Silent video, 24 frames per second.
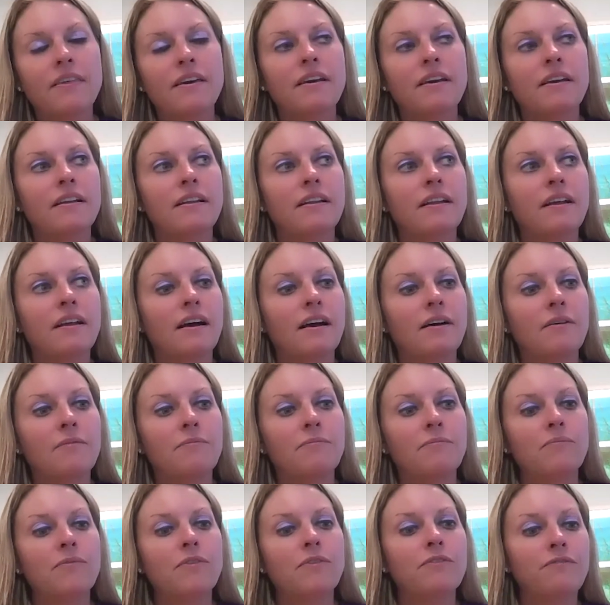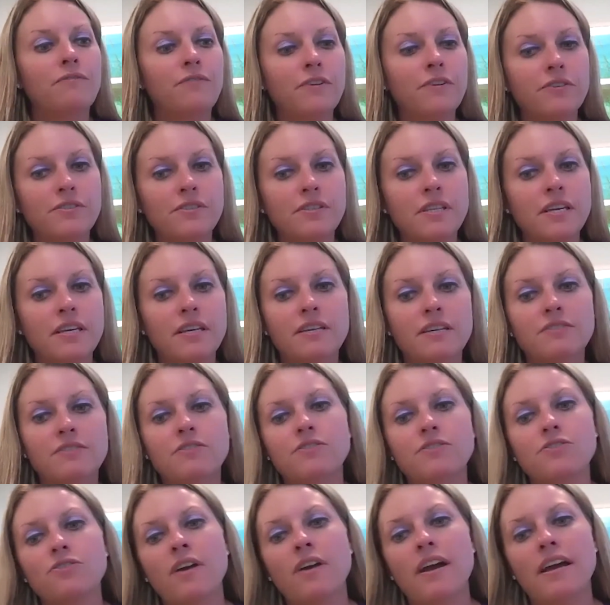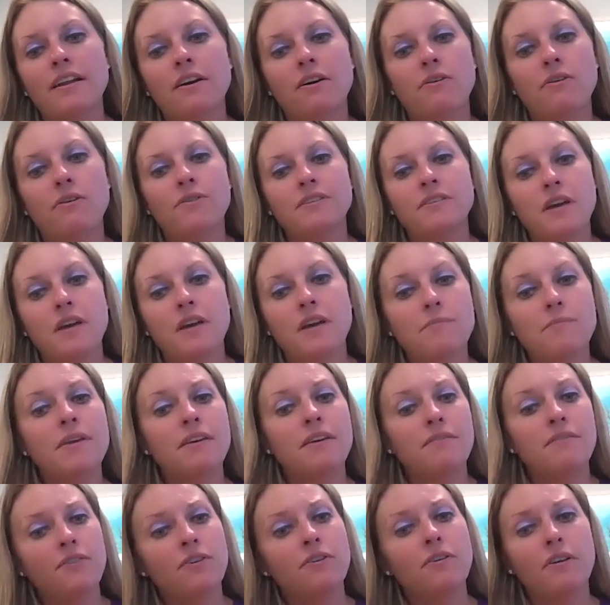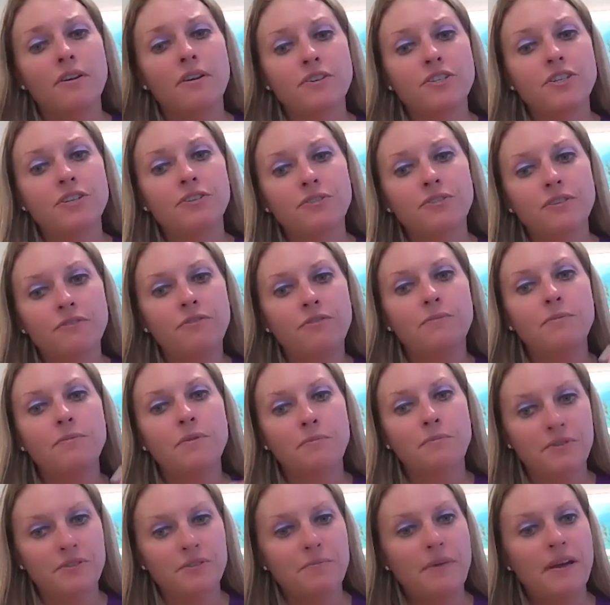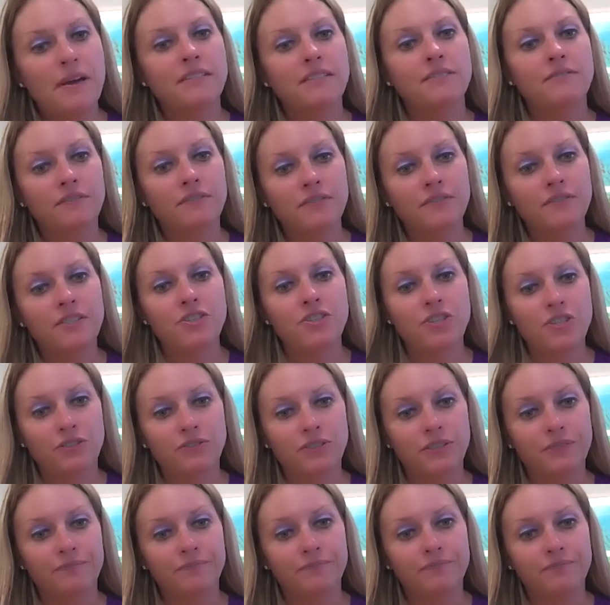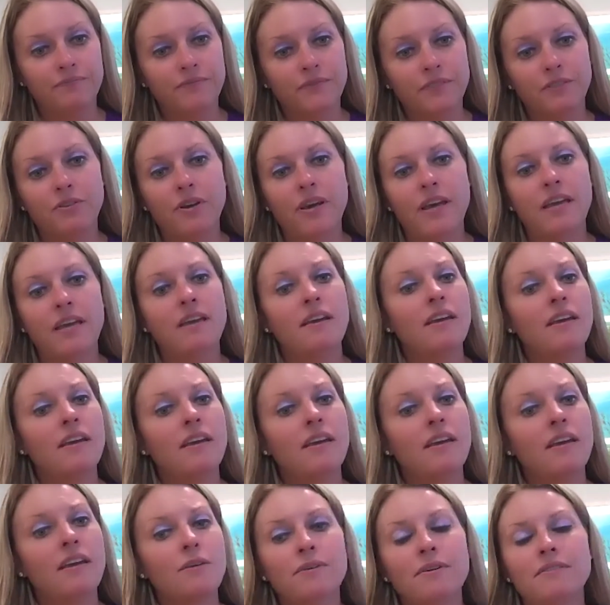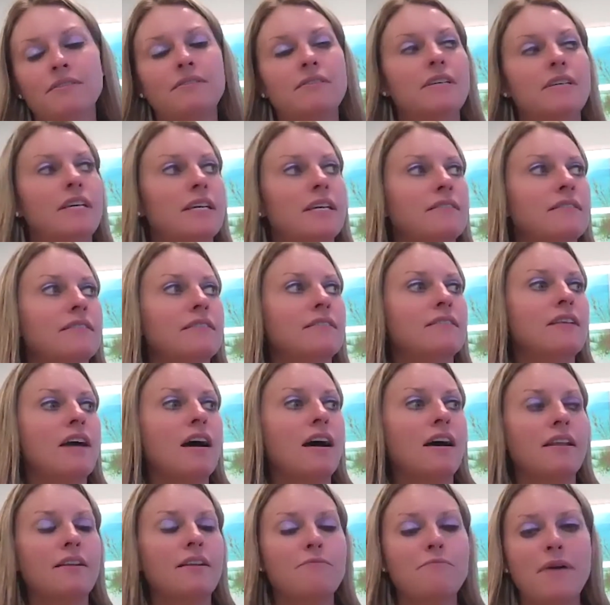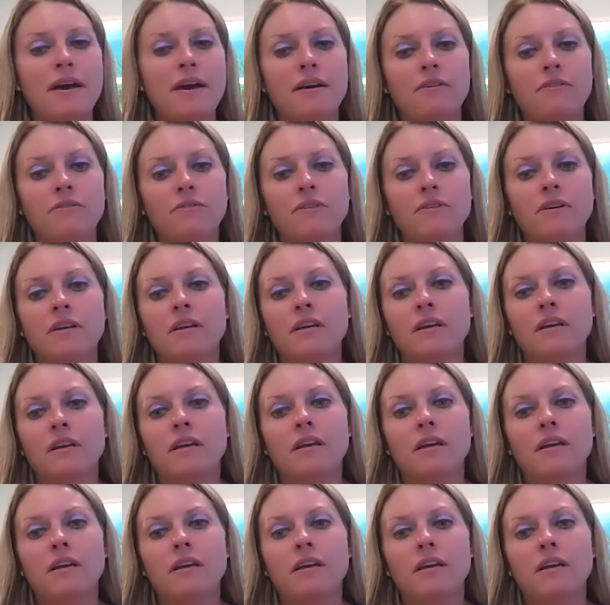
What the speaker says: that the first thing is to try to always come, if there are children, from the perspective of the children, okay? Because it's not about,